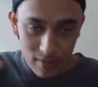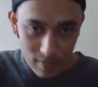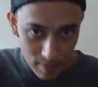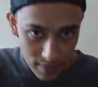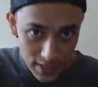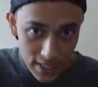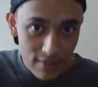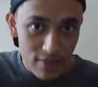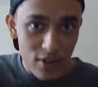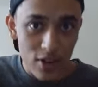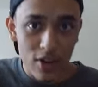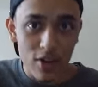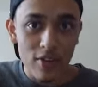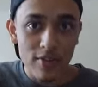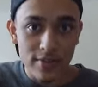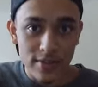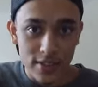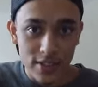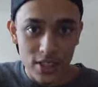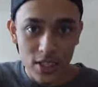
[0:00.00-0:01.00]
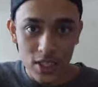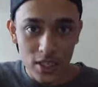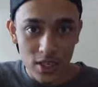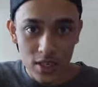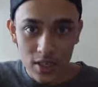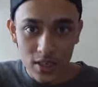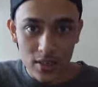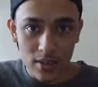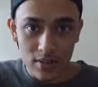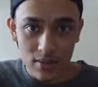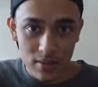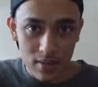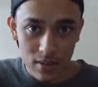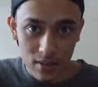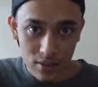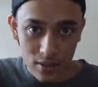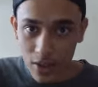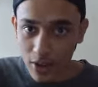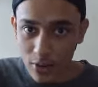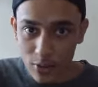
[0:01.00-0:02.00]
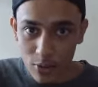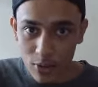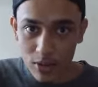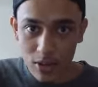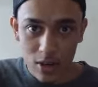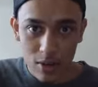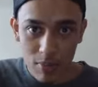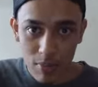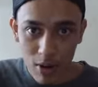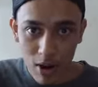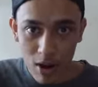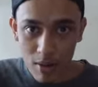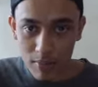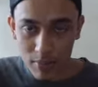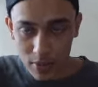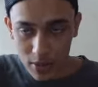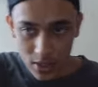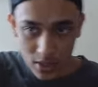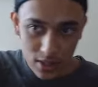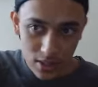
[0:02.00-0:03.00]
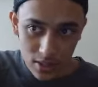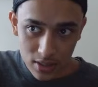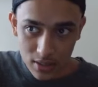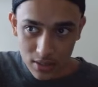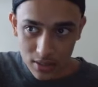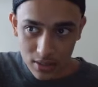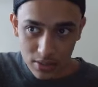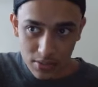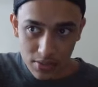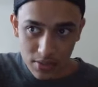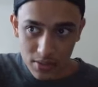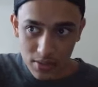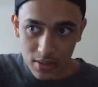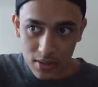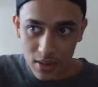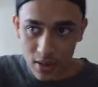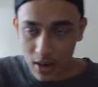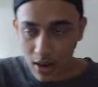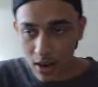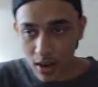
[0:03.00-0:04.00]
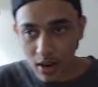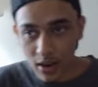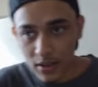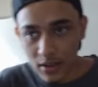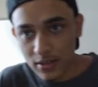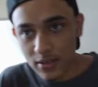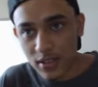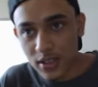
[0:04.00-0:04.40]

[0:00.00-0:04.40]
Leaving the the nuclear bomb, the uh,